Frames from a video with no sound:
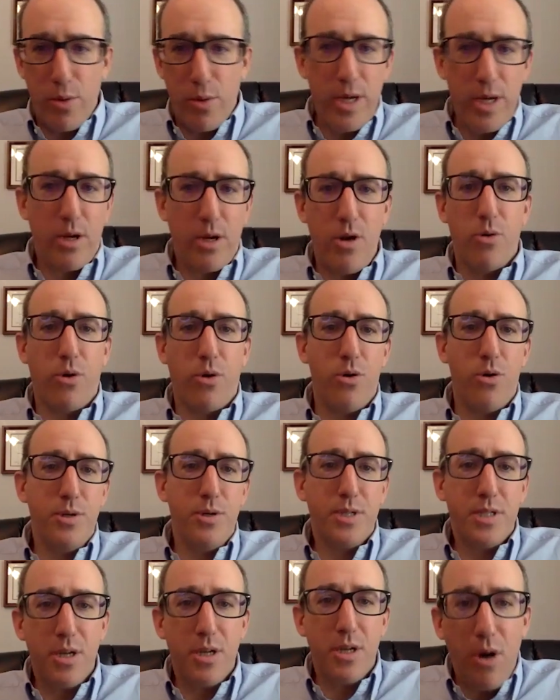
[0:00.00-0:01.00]
Greek
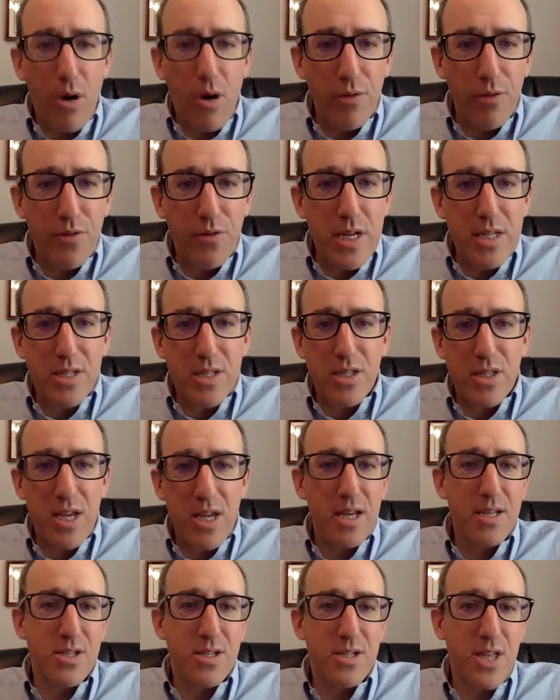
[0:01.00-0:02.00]
yogurts and all of these
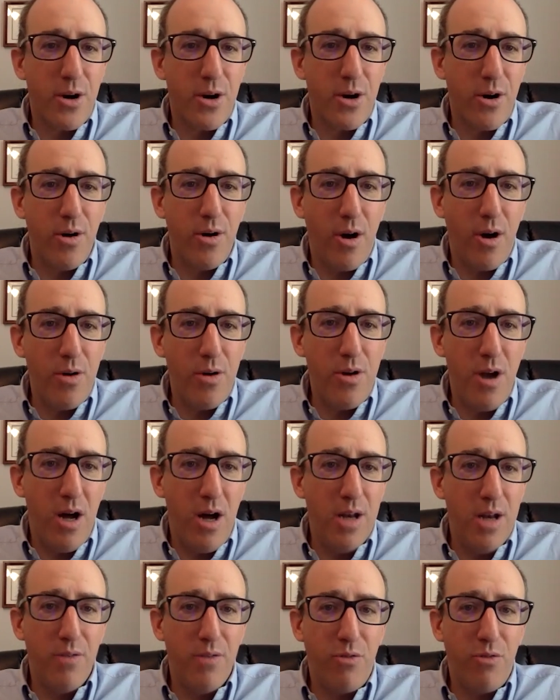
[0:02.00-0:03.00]
things that are
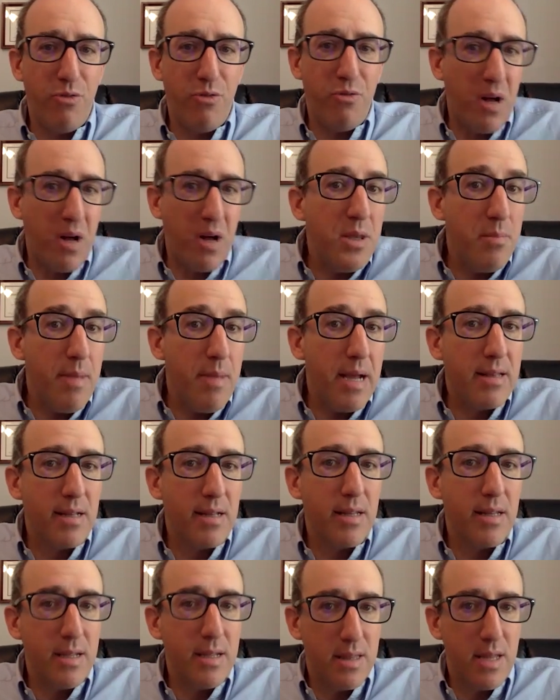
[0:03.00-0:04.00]
not
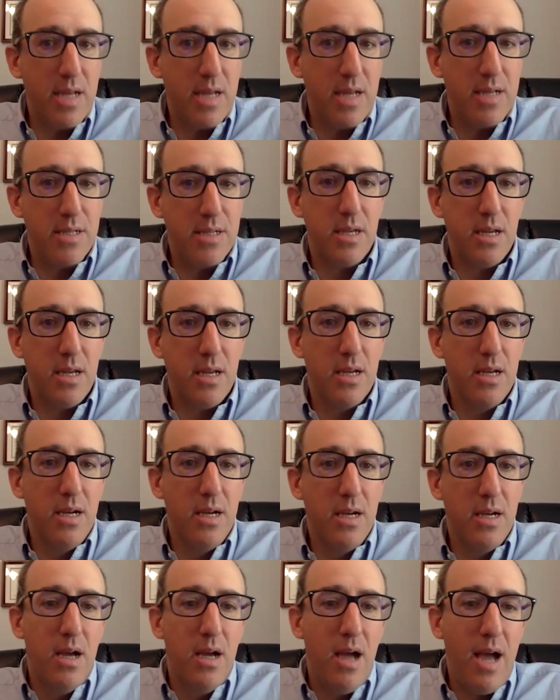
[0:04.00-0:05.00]
fundamentally Desi.
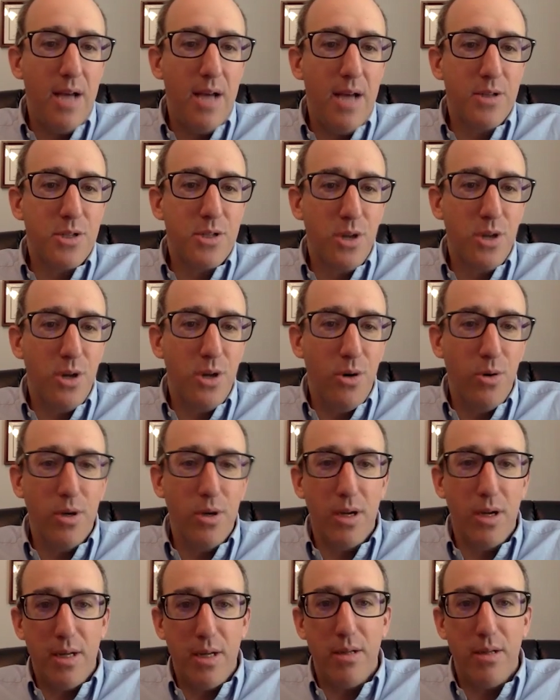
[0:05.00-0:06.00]
And
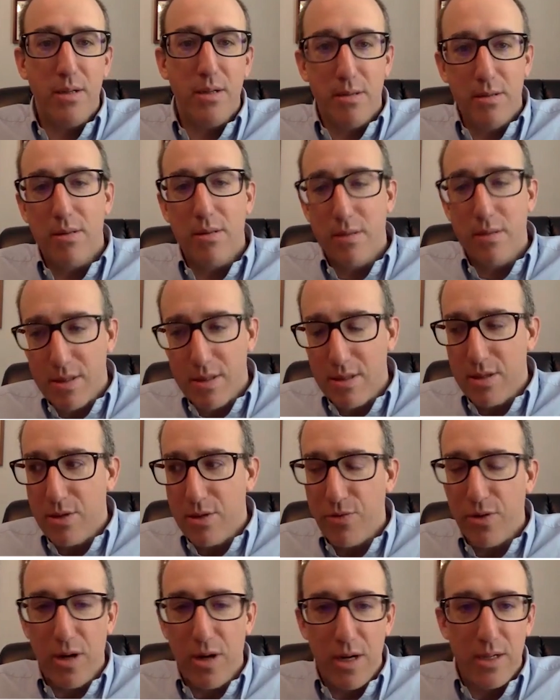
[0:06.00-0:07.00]
so, listen to
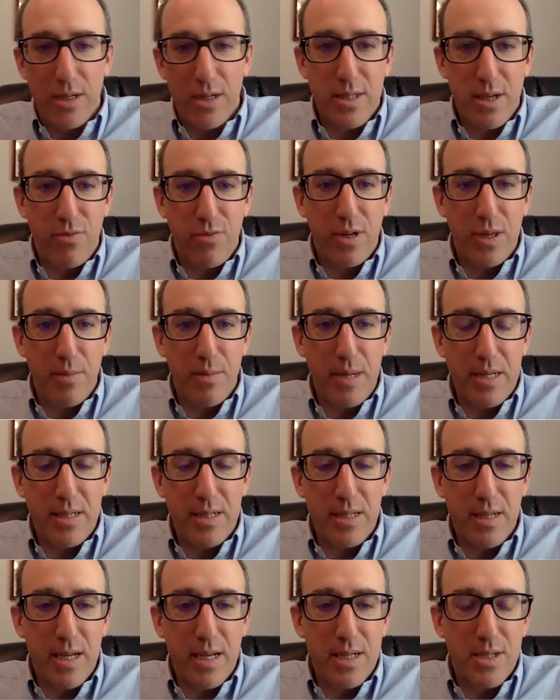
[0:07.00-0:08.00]
the Farang say
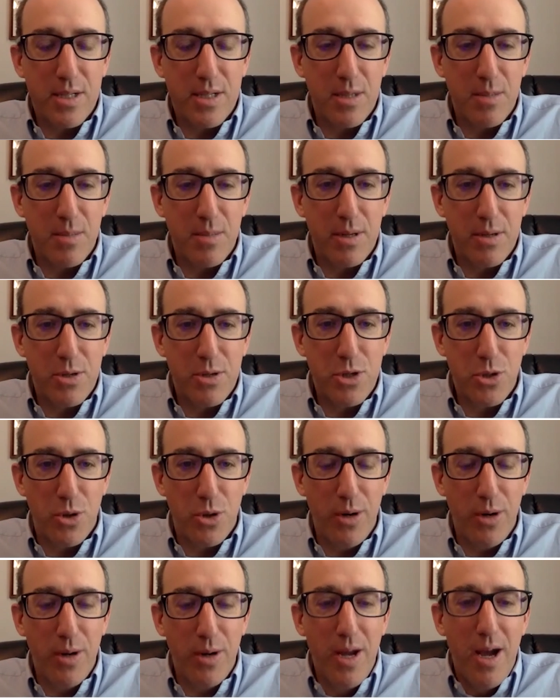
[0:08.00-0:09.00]
fundamentally Desi, but
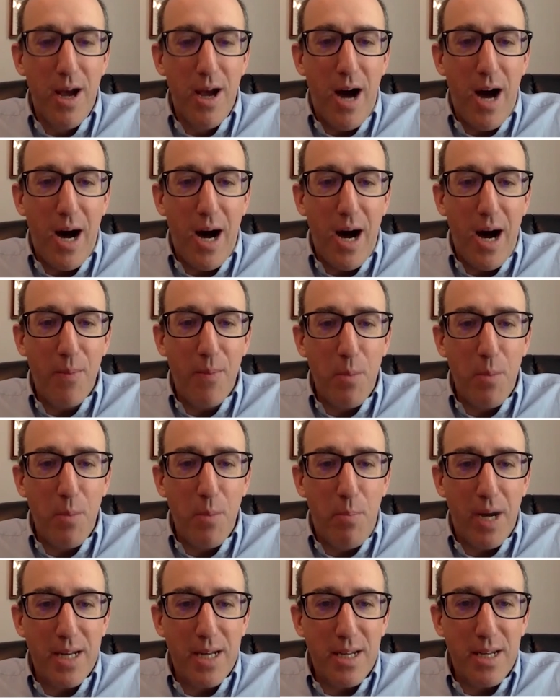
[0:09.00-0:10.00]
sure.
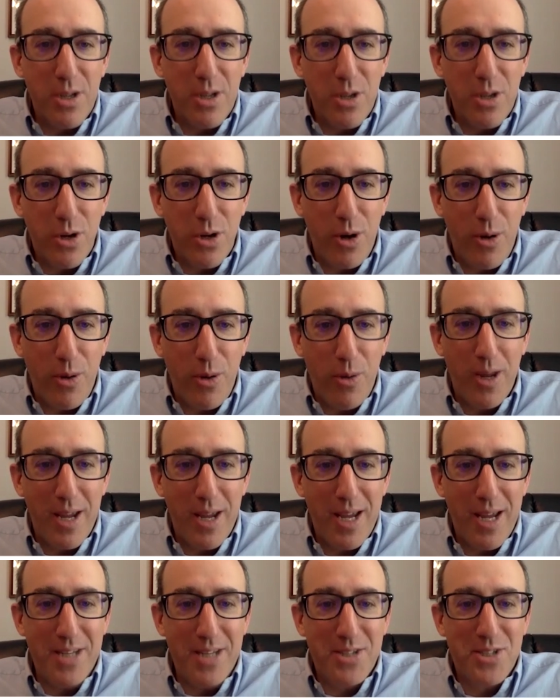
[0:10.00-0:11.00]
But, you
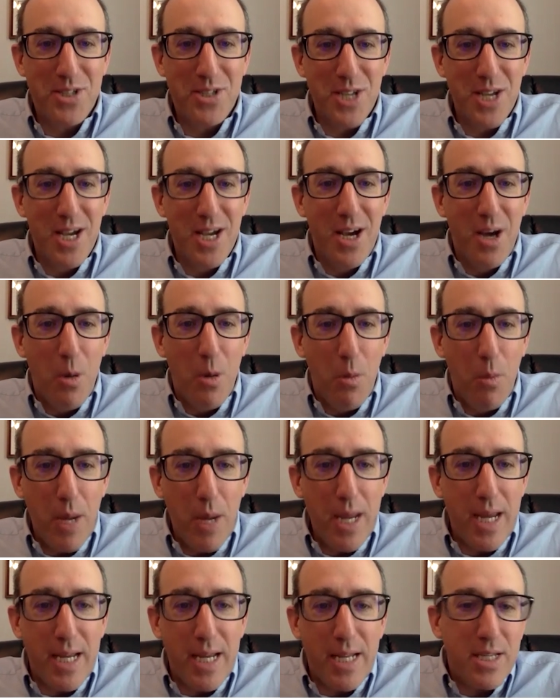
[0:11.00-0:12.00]
know,
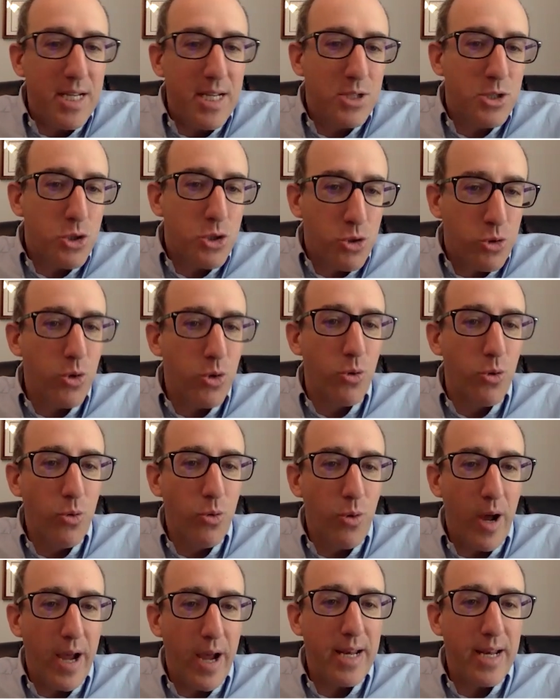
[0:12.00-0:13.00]
it's true,
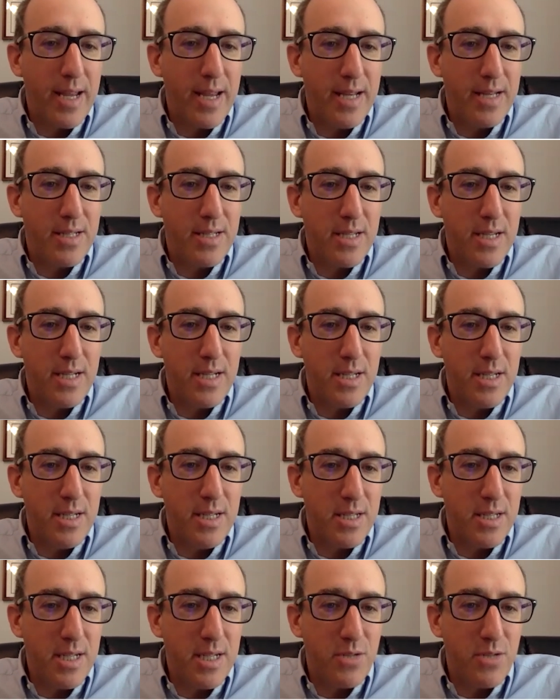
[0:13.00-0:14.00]
right?
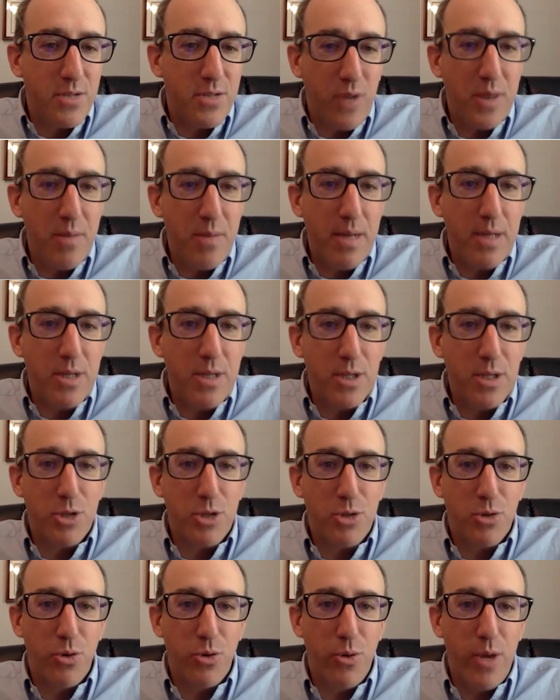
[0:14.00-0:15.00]
It's fundamentally
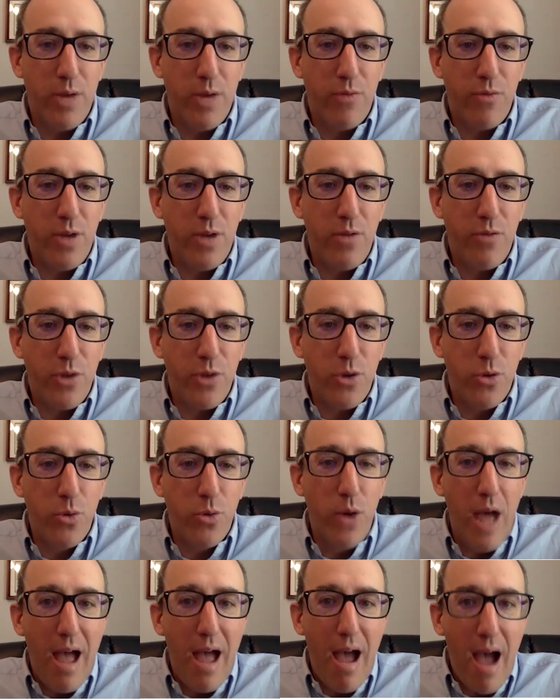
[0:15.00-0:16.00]
true. If
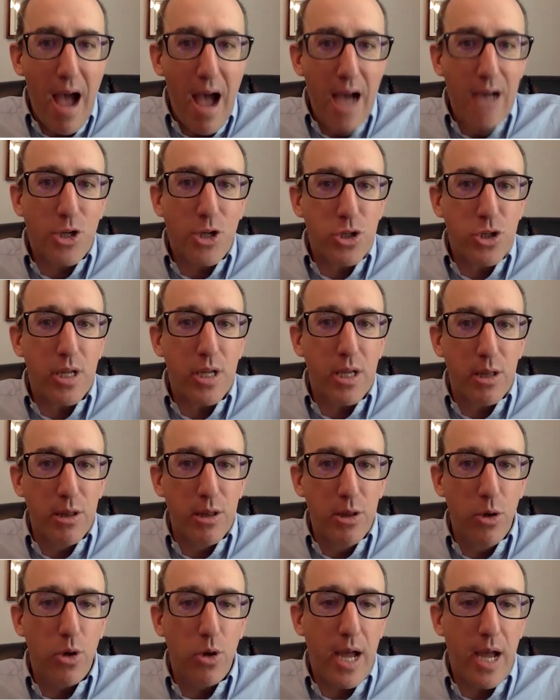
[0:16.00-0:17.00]
you
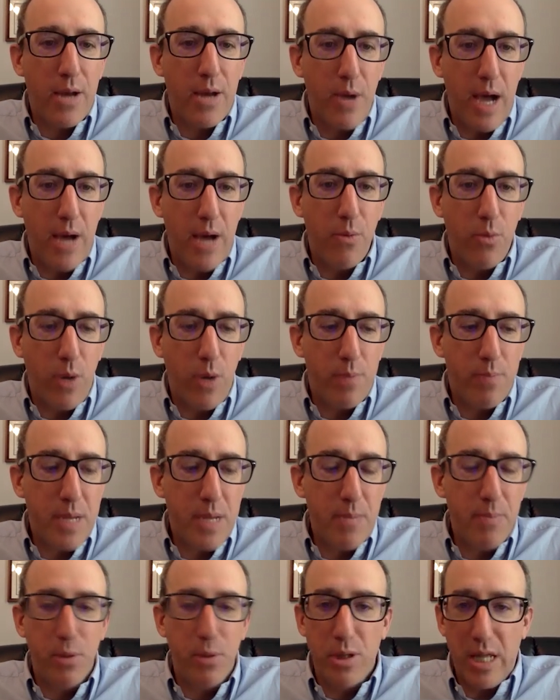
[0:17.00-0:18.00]
actually look at what
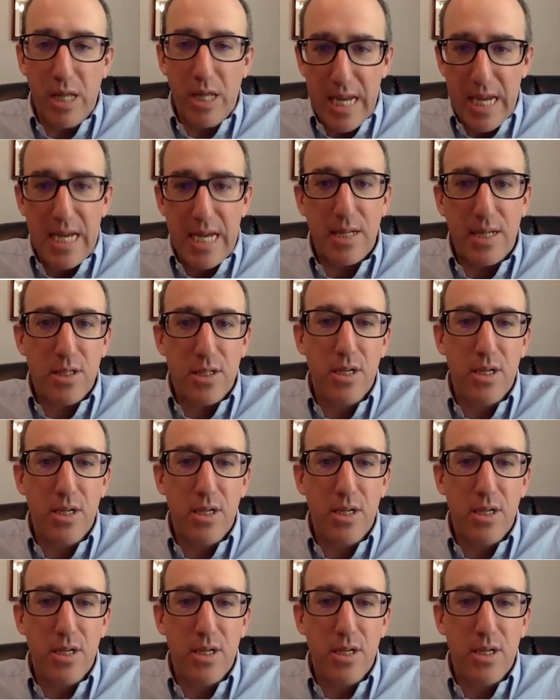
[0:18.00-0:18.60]
people eat,